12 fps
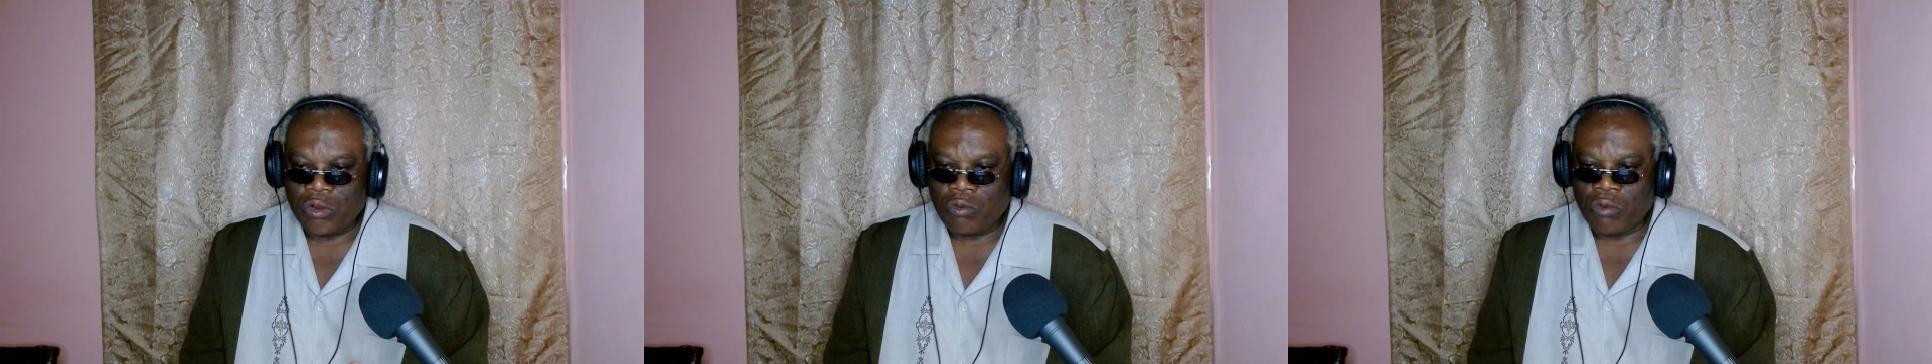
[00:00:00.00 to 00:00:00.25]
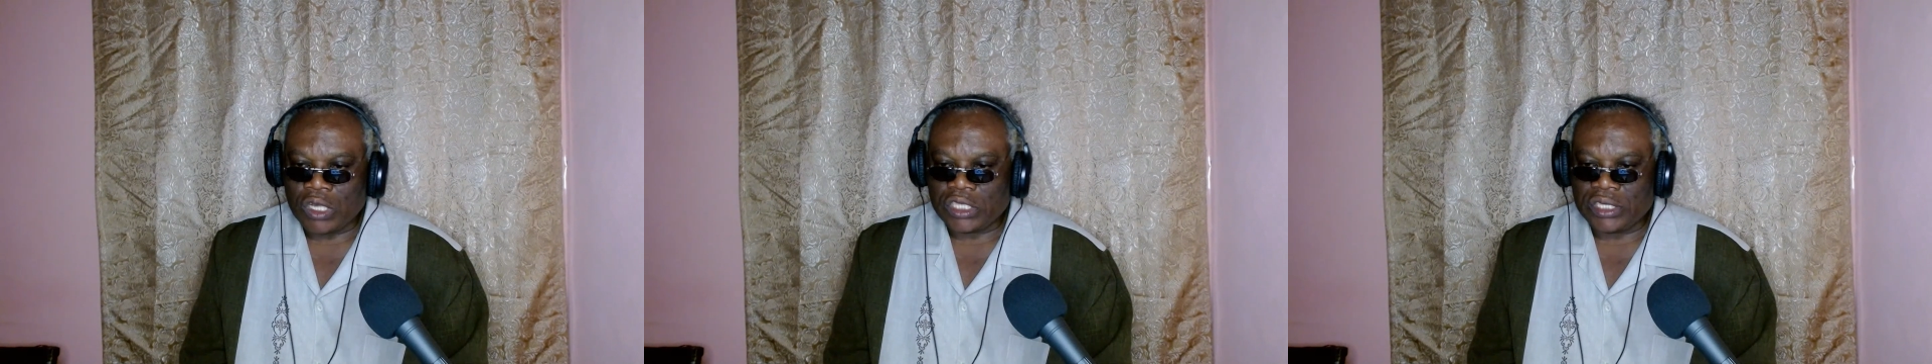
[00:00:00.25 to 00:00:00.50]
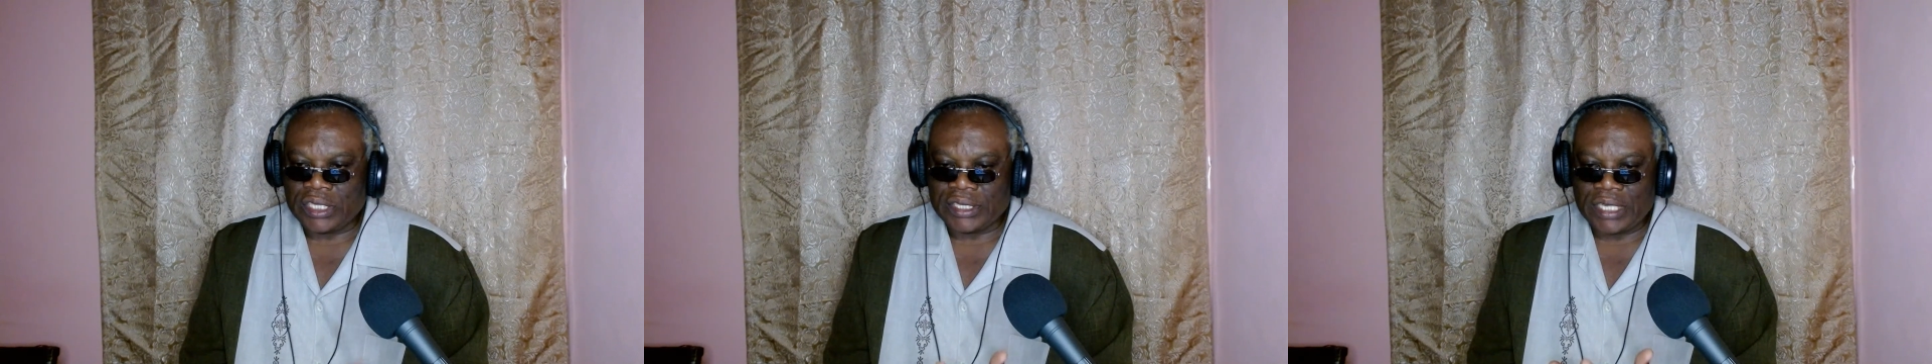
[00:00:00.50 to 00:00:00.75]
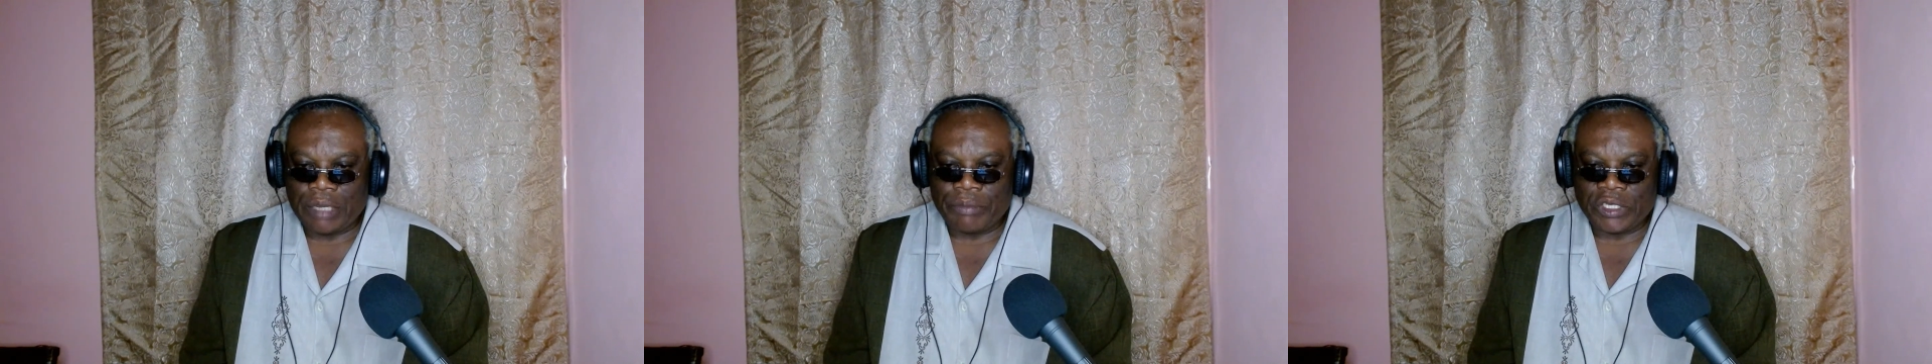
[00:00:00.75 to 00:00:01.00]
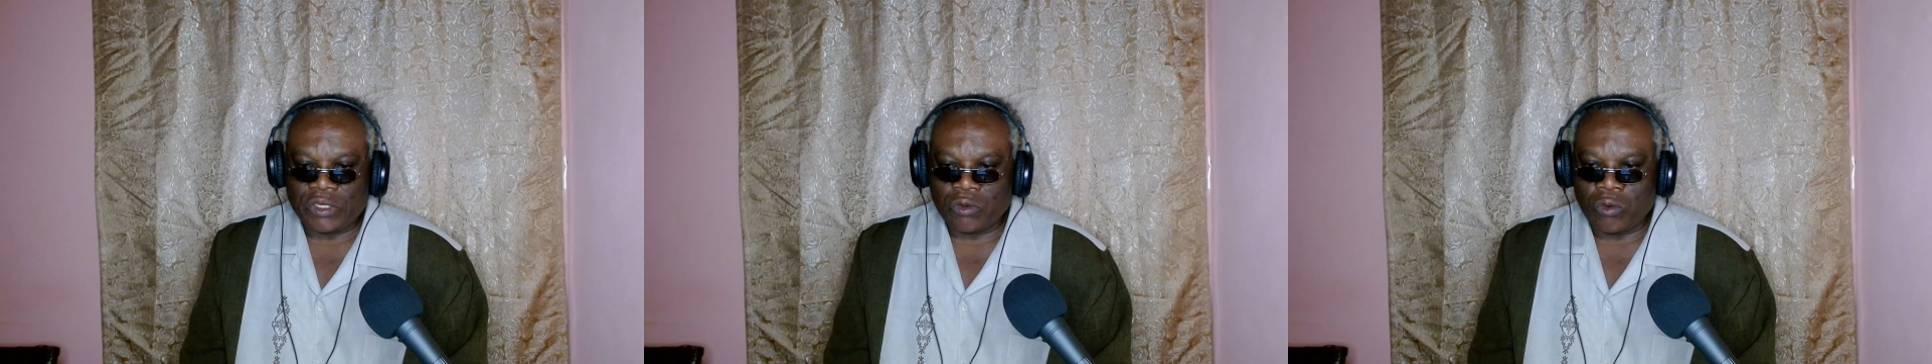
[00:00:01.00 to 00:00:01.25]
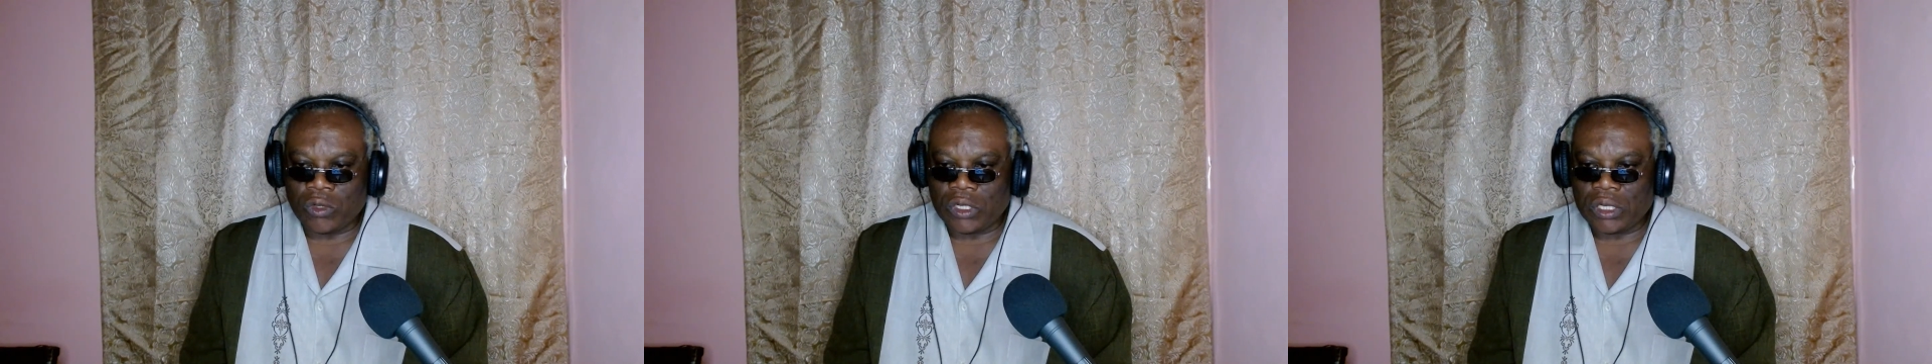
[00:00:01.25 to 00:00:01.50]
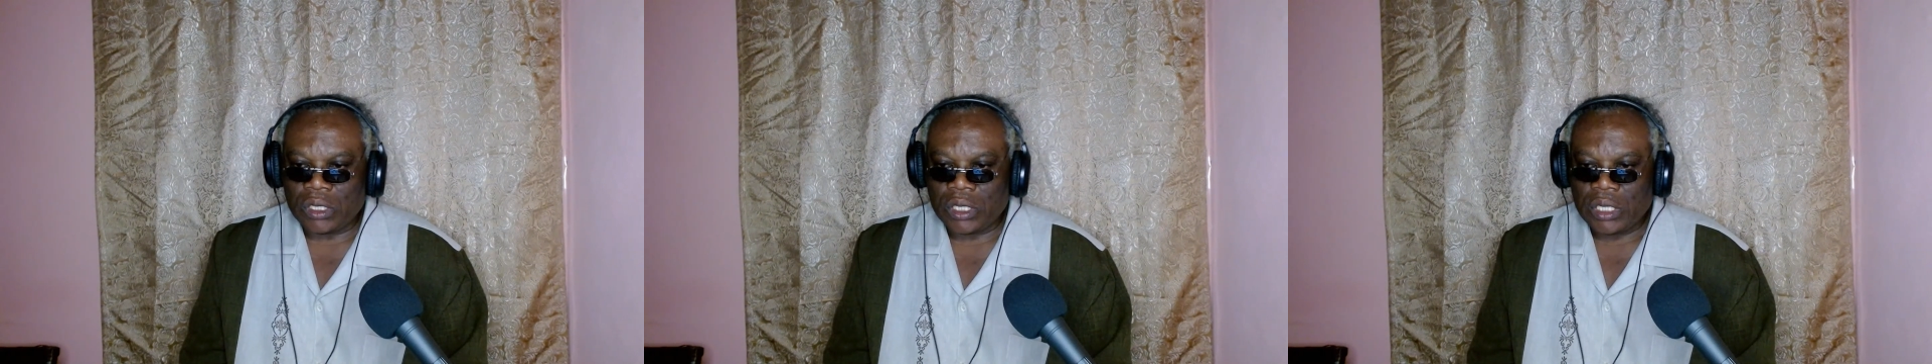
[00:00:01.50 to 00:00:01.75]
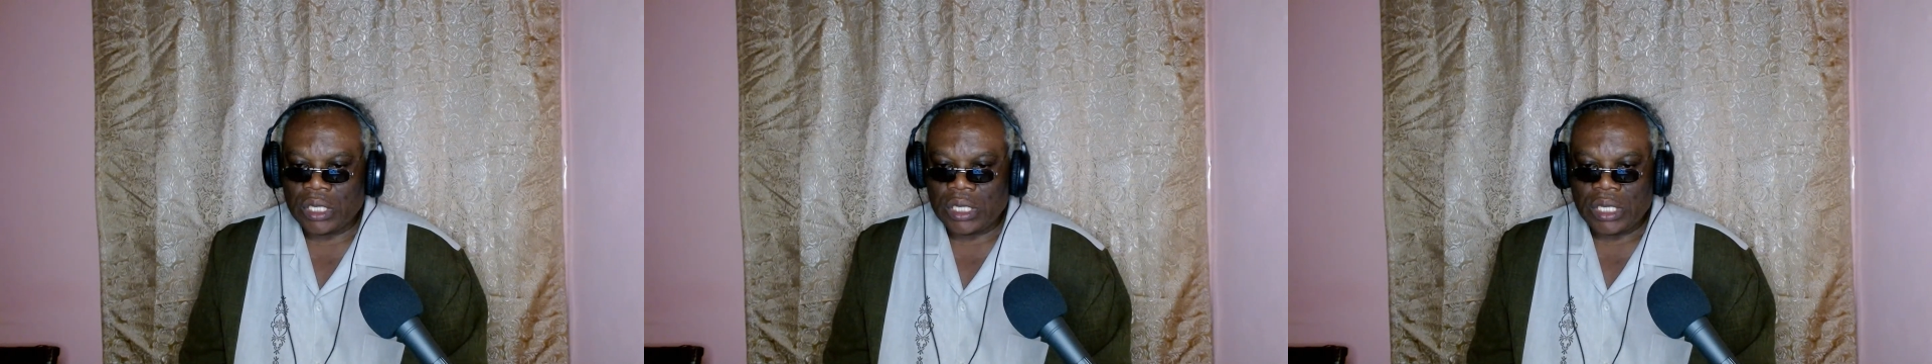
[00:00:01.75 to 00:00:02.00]
watch this episode,
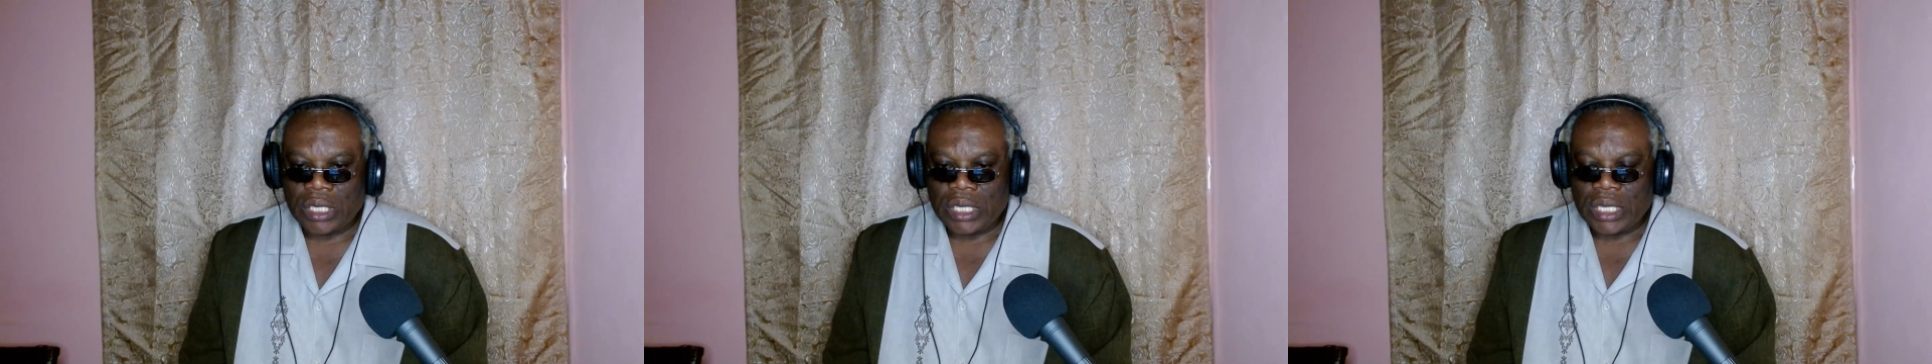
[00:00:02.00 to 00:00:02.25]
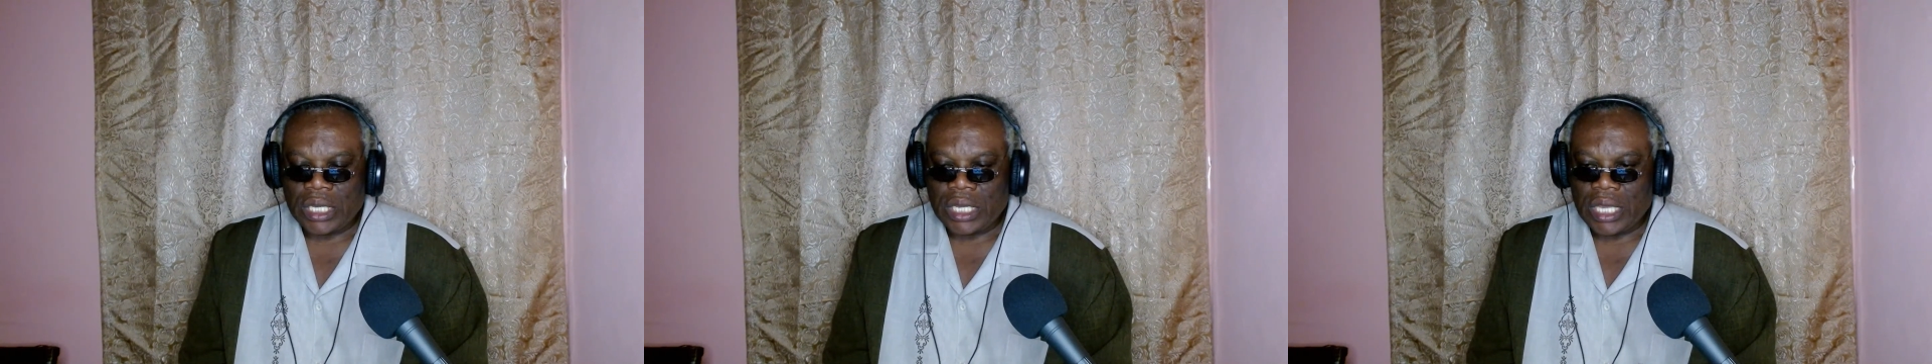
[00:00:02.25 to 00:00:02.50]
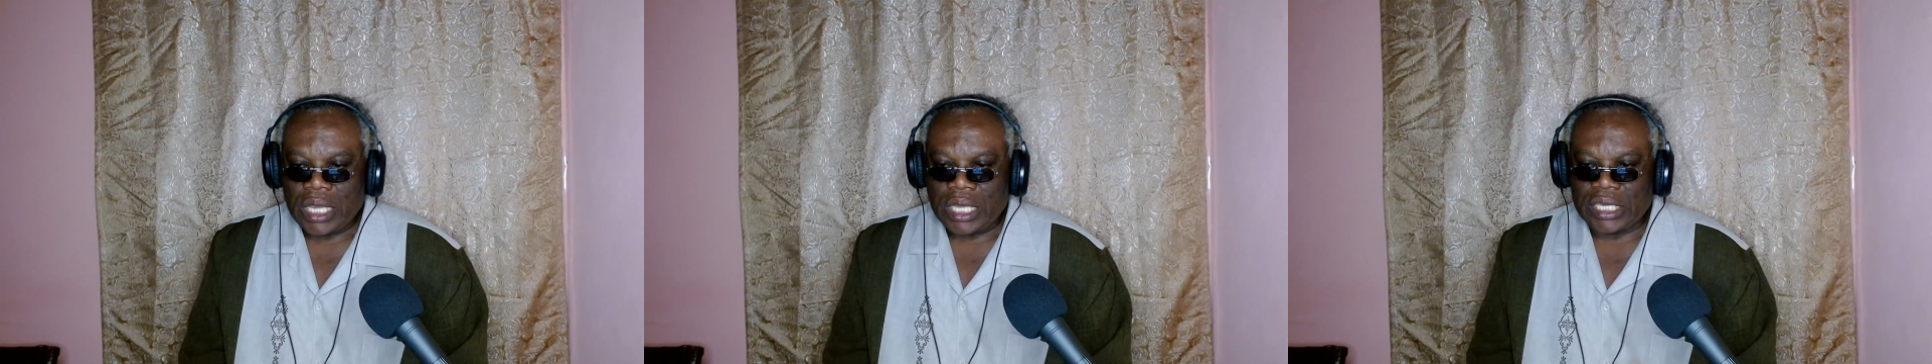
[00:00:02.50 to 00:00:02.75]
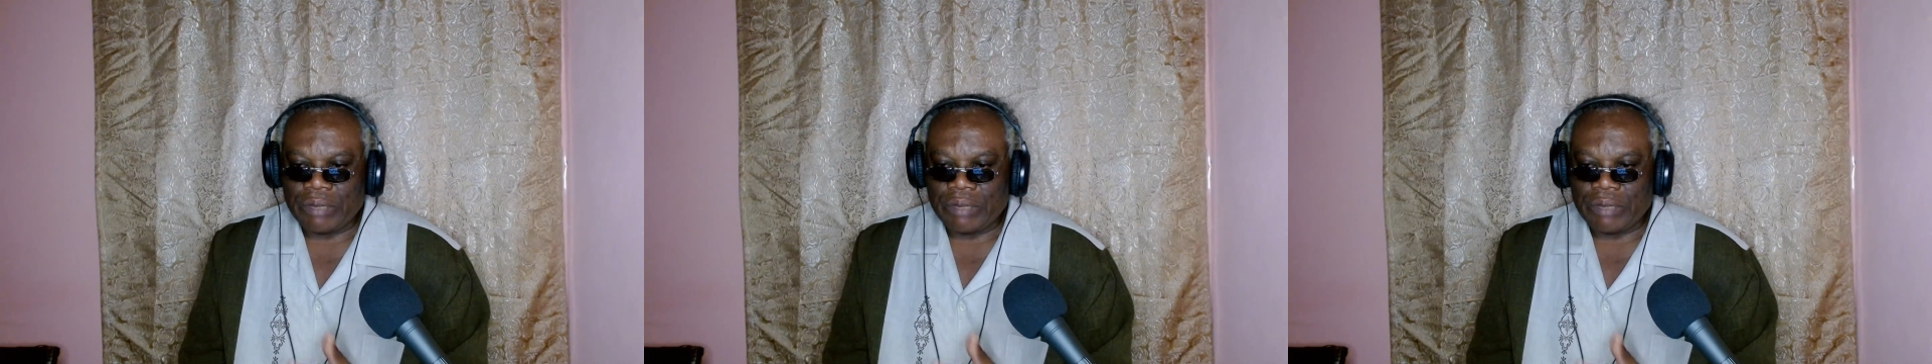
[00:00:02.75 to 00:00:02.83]
and